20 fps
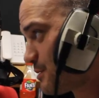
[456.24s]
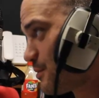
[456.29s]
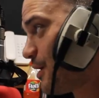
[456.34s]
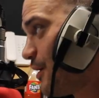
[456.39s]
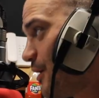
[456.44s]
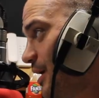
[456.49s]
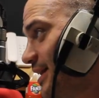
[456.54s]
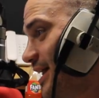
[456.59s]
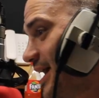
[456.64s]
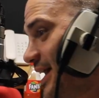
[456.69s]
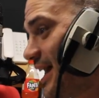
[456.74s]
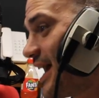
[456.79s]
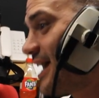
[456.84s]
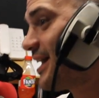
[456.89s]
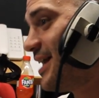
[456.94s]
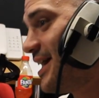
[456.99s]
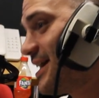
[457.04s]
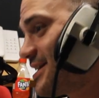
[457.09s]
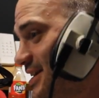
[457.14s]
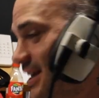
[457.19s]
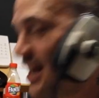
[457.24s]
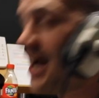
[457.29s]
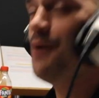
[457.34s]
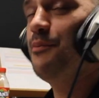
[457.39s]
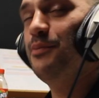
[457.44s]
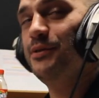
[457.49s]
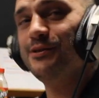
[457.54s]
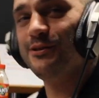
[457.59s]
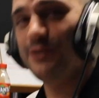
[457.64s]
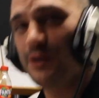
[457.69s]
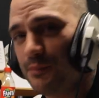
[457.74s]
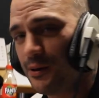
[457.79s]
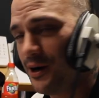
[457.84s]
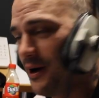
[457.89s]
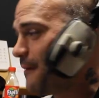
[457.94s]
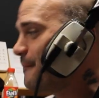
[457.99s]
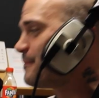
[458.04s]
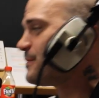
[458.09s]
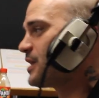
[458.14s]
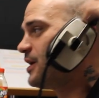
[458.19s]
as well, and yeah. then get kicked out. That was my
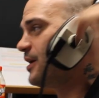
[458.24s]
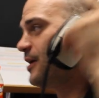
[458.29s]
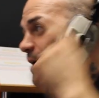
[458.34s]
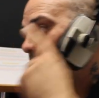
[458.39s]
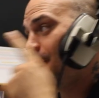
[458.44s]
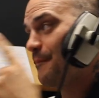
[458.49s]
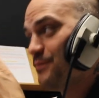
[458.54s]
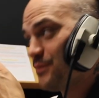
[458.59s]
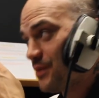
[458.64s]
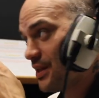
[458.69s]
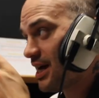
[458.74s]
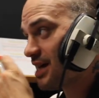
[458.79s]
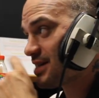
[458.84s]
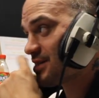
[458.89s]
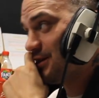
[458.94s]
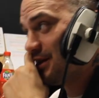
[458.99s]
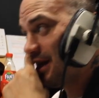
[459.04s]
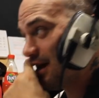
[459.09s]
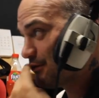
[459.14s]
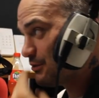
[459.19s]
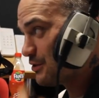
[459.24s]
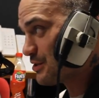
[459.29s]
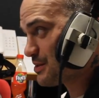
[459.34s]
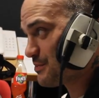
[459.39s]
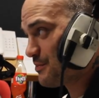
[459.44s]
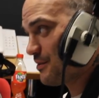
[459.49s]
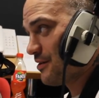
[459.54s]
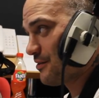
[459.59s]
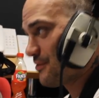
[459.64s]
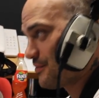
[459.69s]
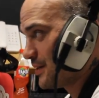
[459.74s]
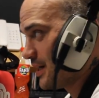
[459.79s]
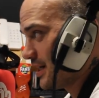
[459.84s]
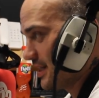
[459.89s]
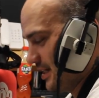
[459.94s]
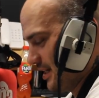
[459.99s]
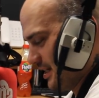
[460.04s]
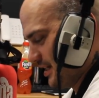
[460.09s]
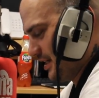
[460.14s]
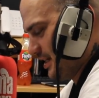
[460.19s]
introduction, mate. It was amazing. But you
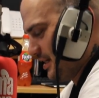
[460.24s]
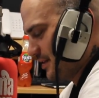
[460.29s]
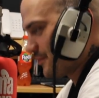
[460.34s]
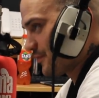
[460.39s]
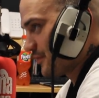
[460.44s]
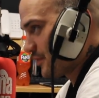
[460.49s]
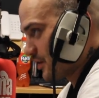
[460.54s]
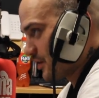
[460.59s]
know what?